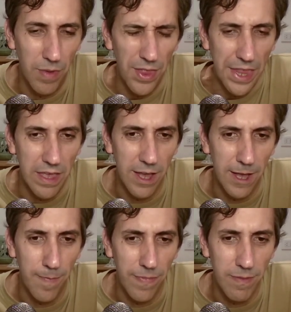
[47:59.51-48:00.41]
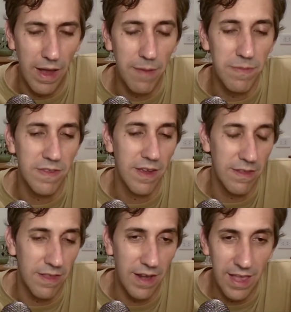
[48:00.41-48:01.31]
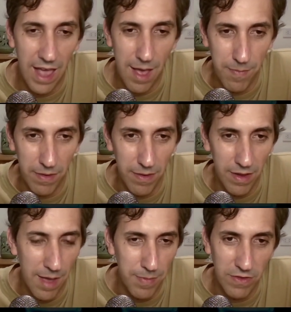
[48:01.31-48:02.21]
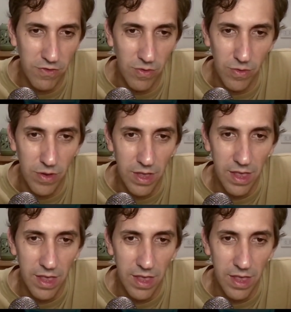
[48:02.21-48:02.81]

but I'm certainly happy to